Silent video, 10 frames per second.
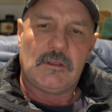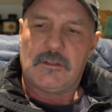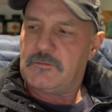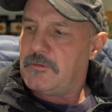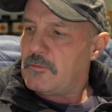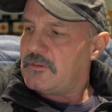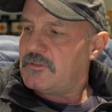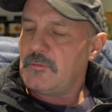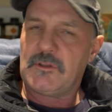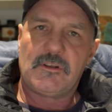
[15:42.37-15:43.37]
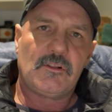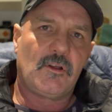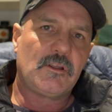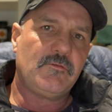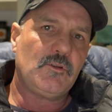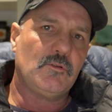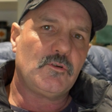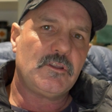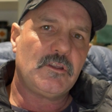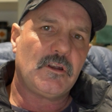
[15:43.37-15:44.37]
Very similar to, like, if you're
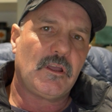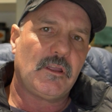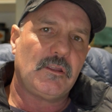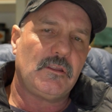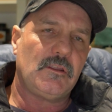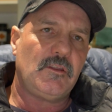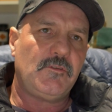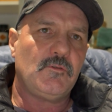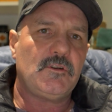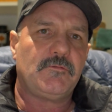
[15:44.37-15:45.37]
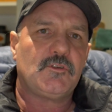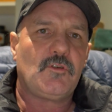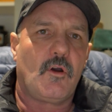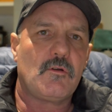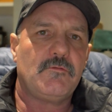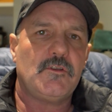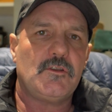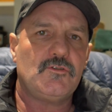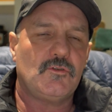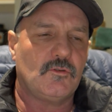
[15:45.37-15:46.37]
looking at if you're into photography
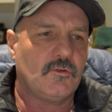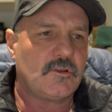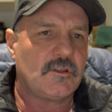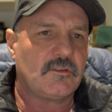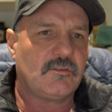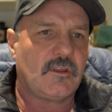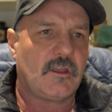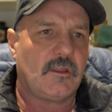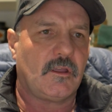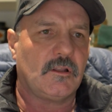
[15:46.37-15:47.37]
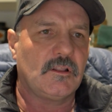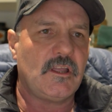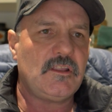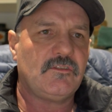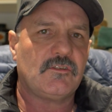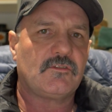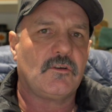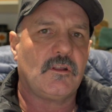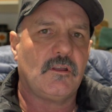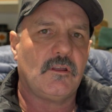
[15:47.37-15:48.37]
and you're looking at, say, a lens that's
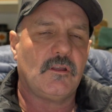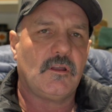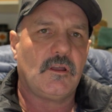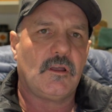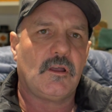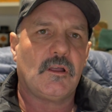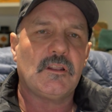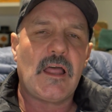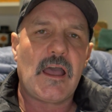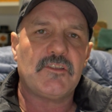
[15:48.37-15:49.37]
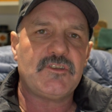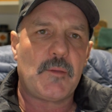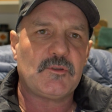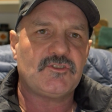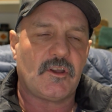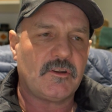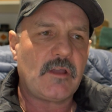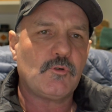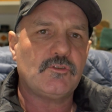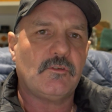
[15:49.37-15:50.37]
got a large aperture. In
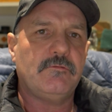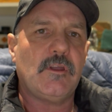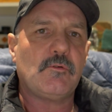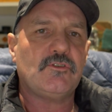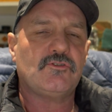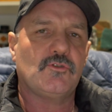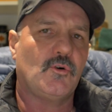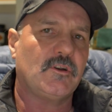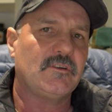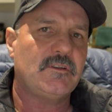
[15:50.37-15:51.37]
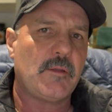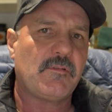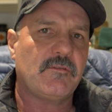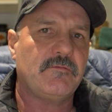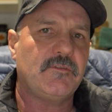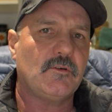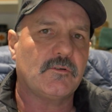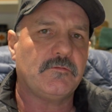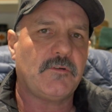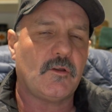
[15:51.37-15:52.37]
other words, a very short depth of field
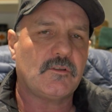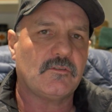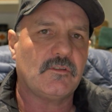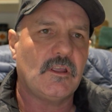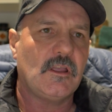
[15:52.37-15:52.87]
of focus.